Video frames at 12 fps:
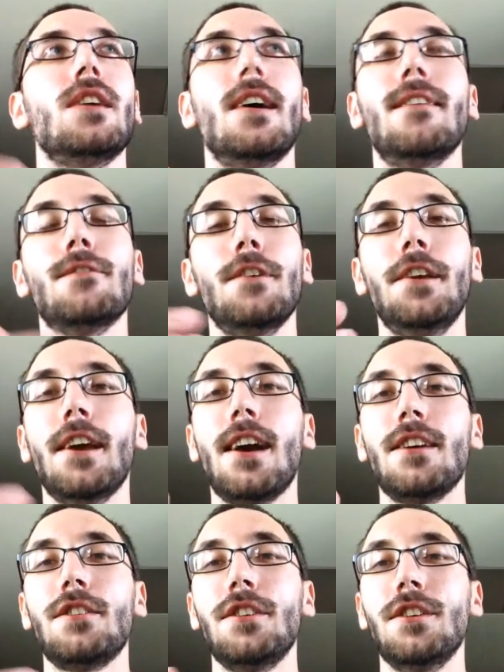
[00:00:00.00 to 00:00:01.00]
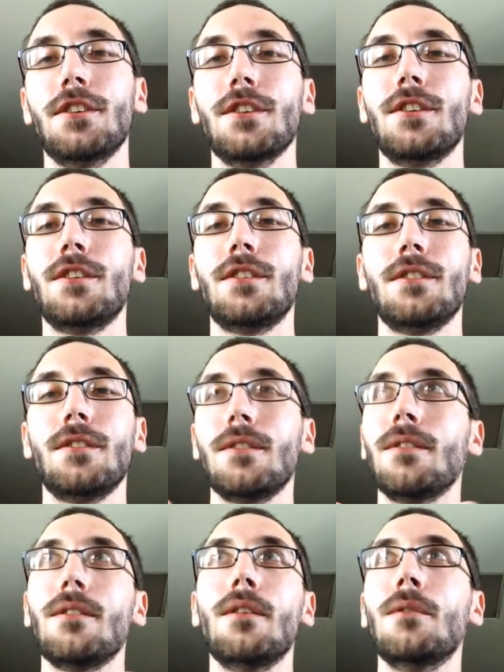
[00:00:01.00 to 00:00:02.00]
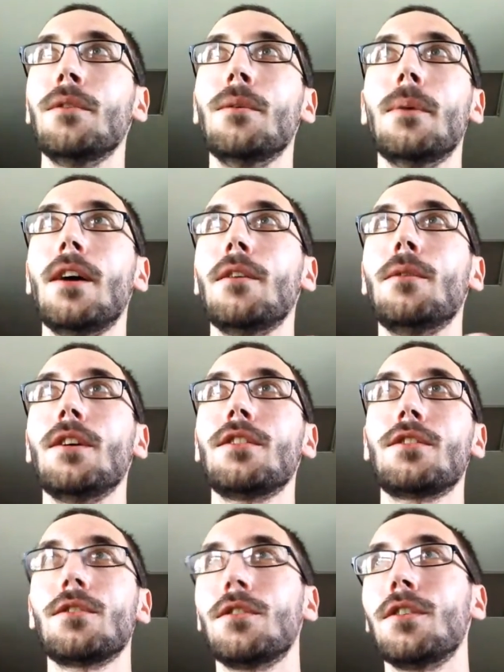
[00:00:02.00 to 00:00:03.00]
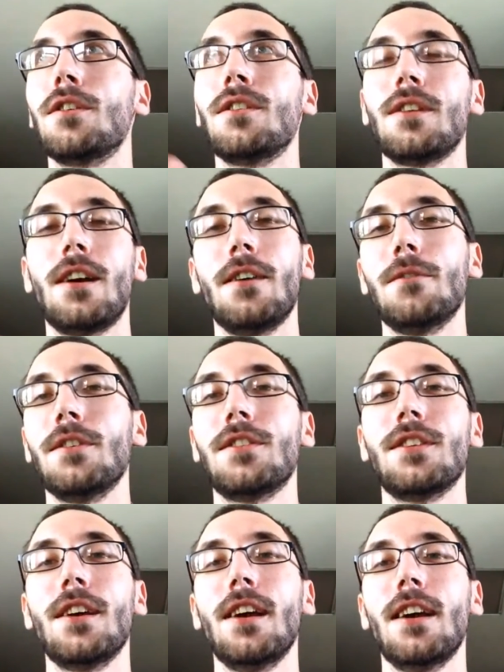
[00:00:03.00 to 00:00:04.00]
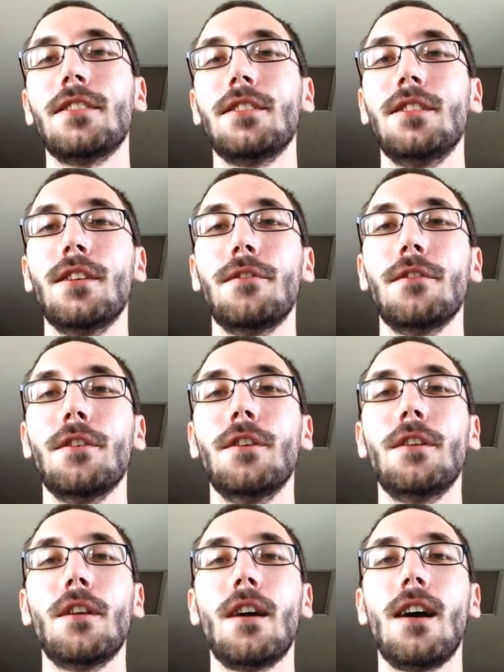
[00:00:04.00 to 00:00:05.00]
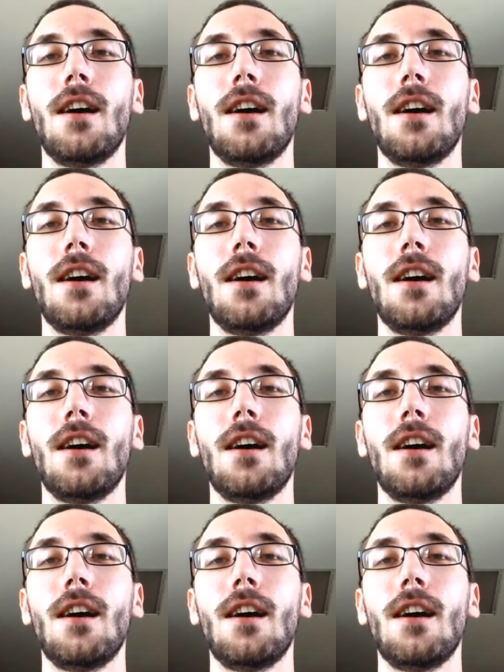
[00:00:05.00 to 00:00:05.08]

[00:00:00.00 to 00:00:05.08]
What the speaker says: Every cashier, no matter what store, I would say has a different